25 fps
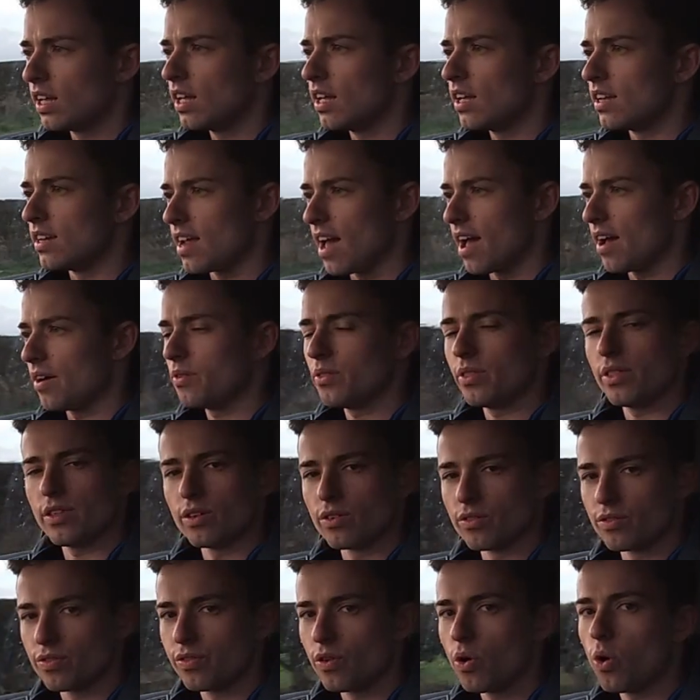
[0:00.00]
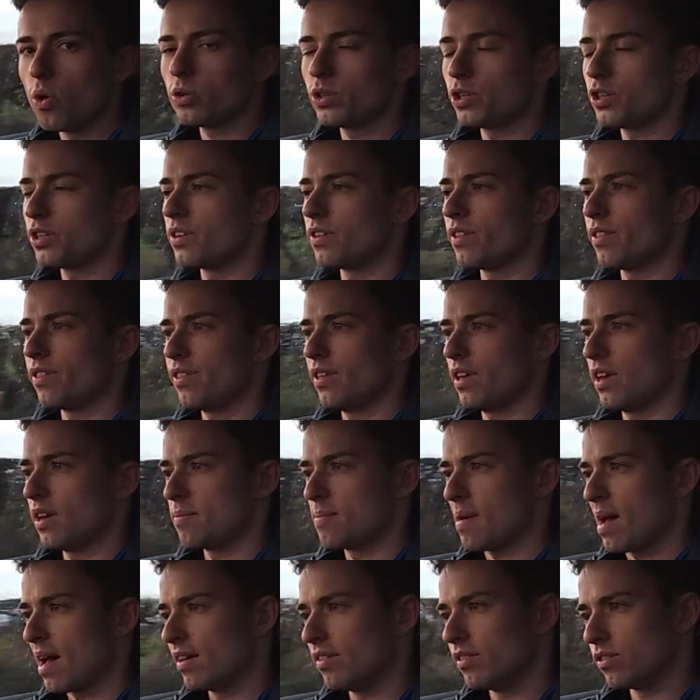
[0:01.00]
Now, the unfortunate thing
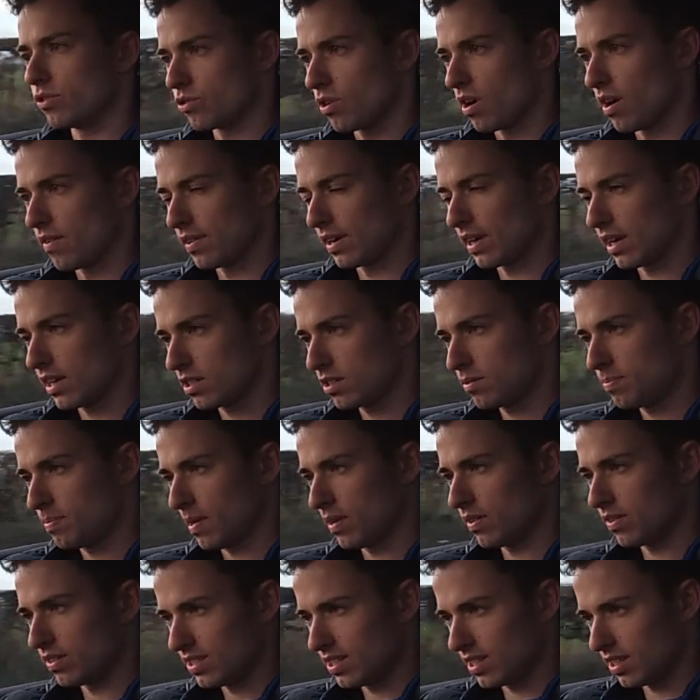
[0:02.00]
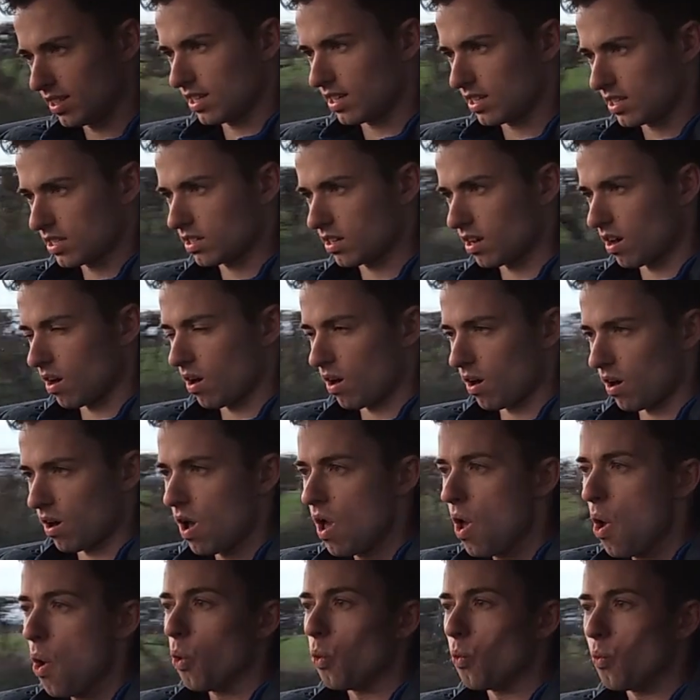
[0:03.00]
about the driving experience in this car,
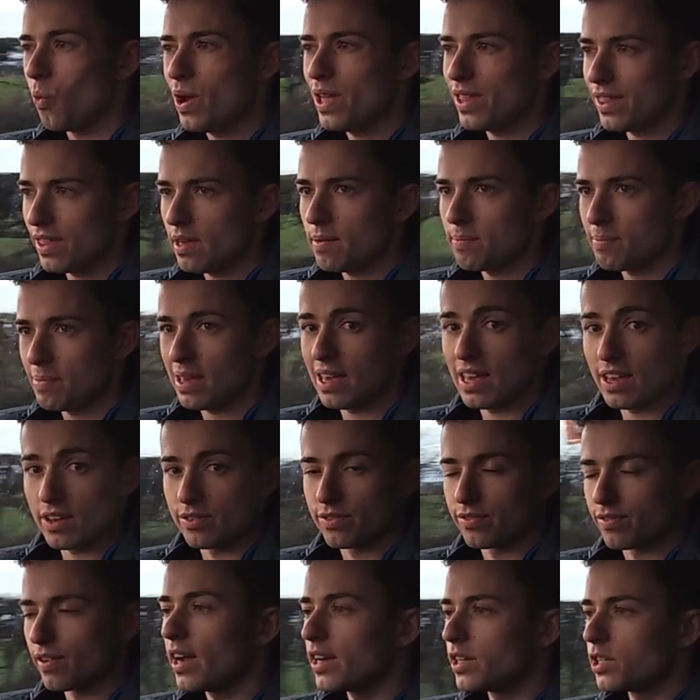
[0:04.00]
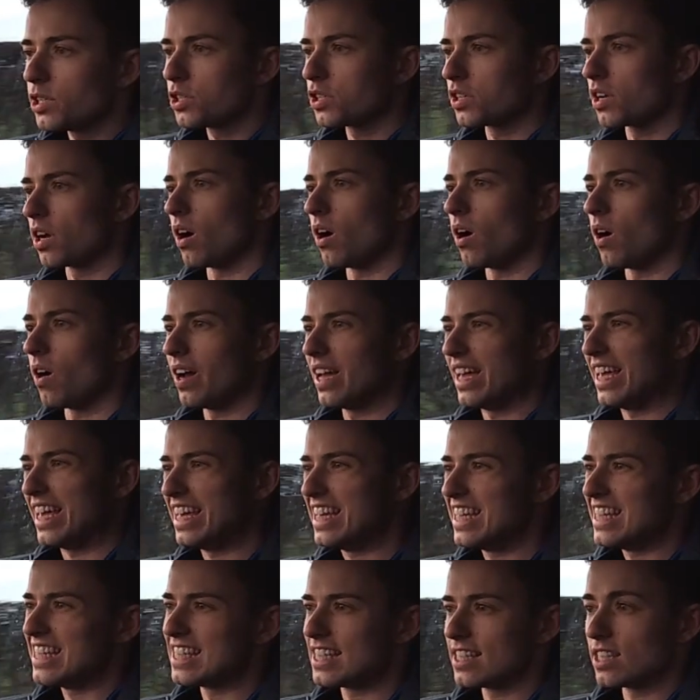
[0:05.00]
with it being a French car,
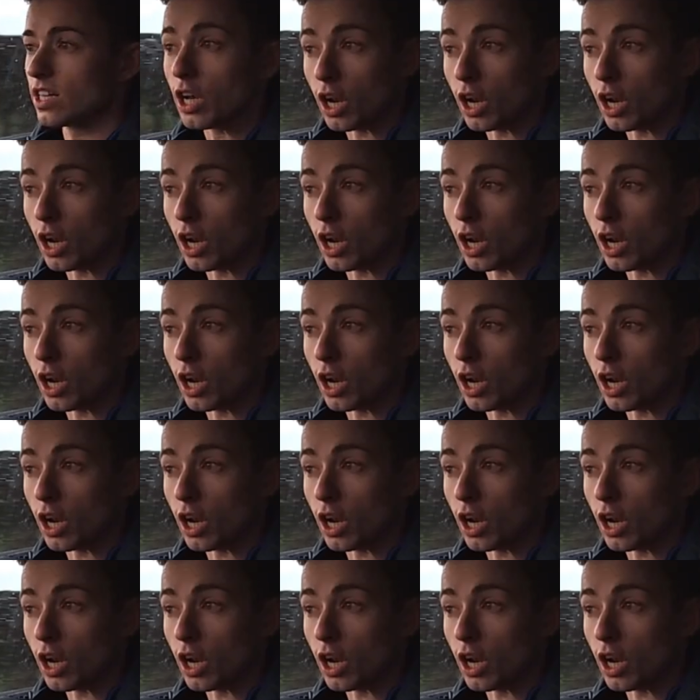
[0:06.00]
is the